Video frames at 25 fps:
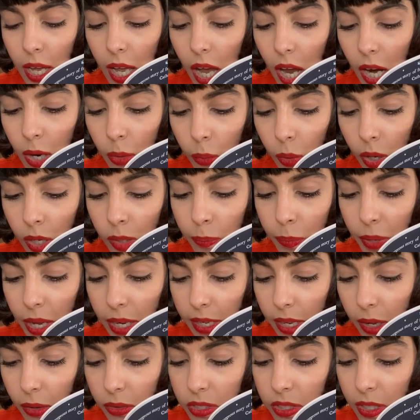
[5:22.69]
I run
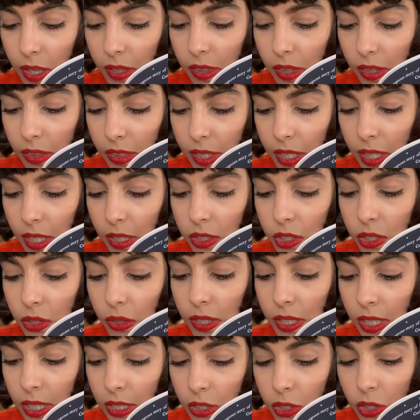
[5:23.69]
back outside the theatre
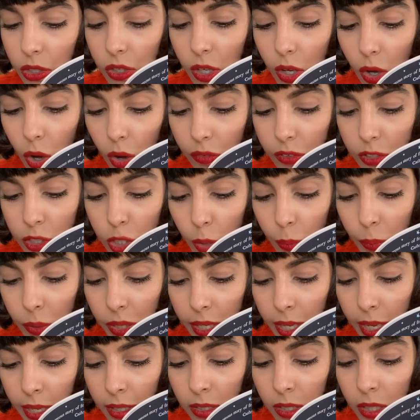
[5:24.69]
and into the coffee shop
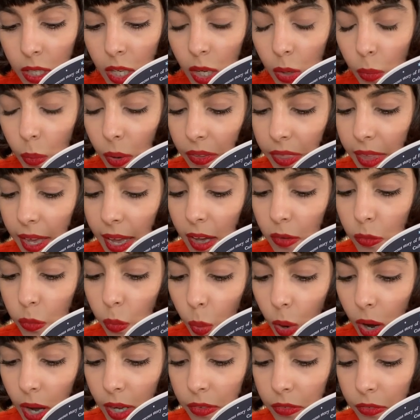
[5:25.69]
again, where they have
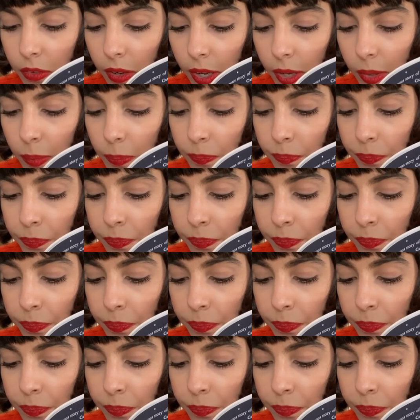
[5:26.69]
Wi-Fi.